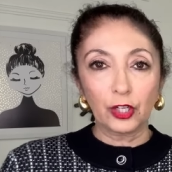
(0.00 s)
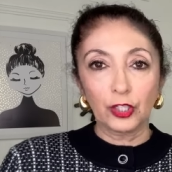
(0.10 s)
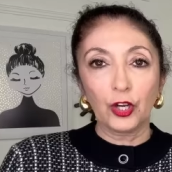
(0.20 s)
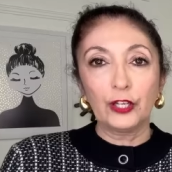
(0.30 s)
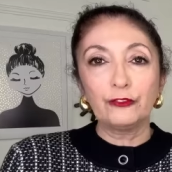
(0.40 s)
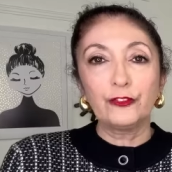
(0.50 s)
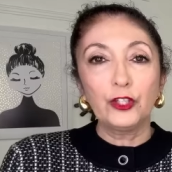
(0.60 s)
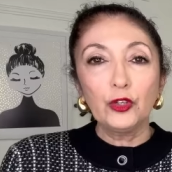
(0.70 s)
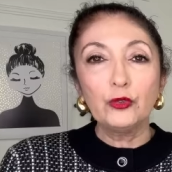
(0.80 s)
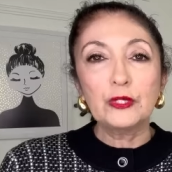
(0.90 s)

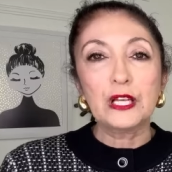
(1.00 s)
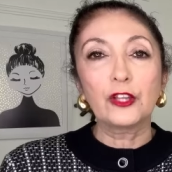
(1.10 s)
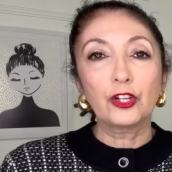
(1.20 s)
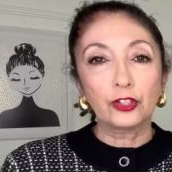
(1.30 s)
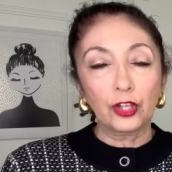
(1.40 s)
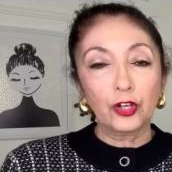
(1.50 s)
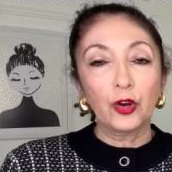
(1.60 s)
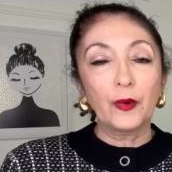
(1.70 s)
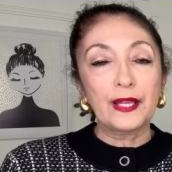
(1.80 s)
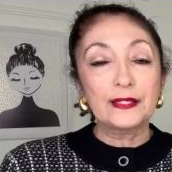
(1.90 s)
infuse their
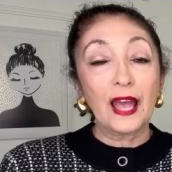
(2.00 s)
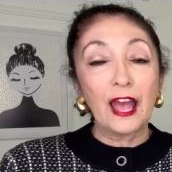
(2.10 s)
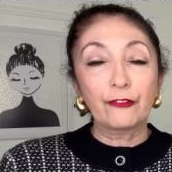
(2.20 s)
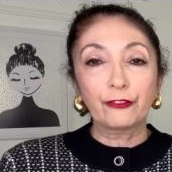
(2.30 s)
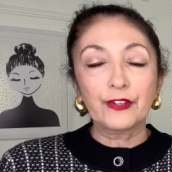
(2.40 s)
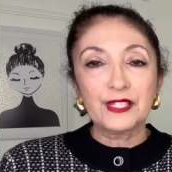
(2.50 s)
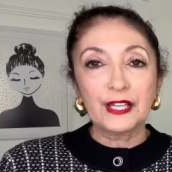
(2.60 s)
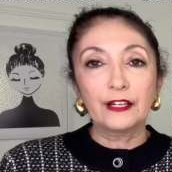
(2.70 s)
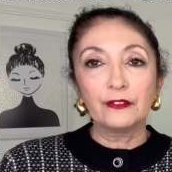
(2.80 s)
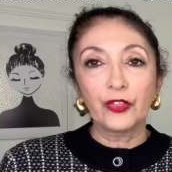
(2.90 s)
logo into every
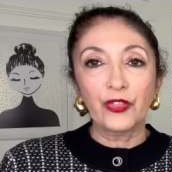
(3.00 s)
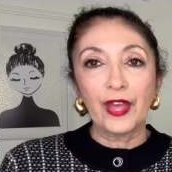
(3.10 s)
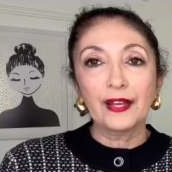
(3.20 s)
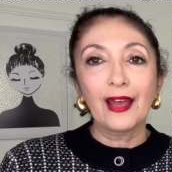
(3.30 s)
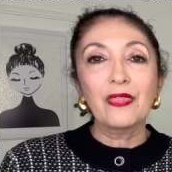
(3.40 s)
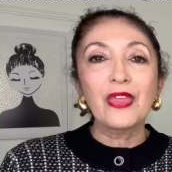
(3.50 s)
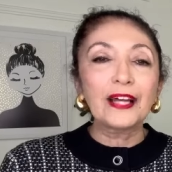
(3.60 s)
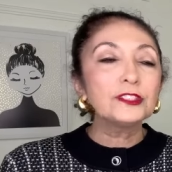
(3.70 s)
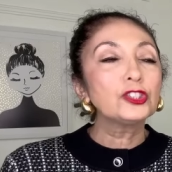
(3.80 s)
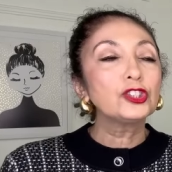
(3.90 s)
single thing.
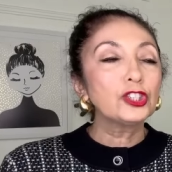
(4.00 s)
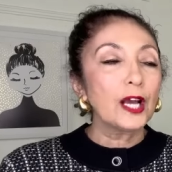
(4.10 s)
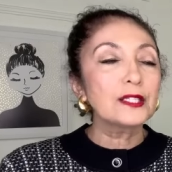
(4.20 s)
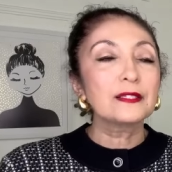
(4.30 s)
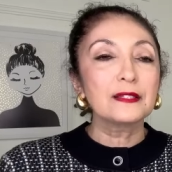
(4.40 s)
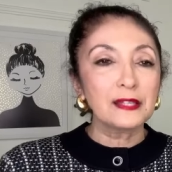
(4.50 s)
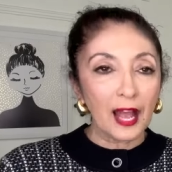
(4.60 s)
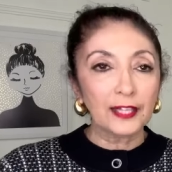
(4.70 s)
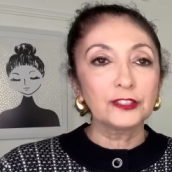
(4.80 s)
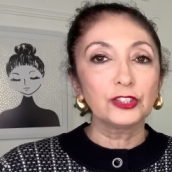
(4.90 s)
That's just
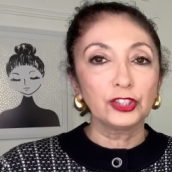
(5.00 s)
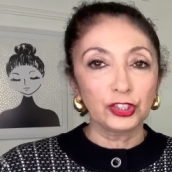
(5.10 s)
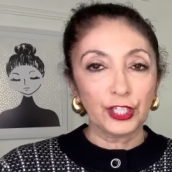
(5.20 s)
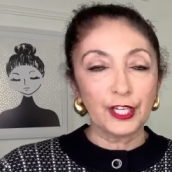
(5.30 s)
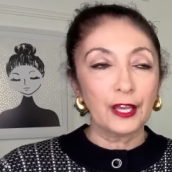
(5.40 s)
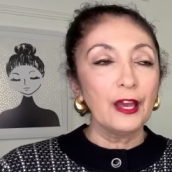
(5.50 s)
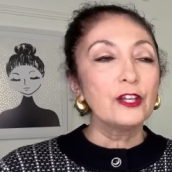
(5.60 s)
not chic.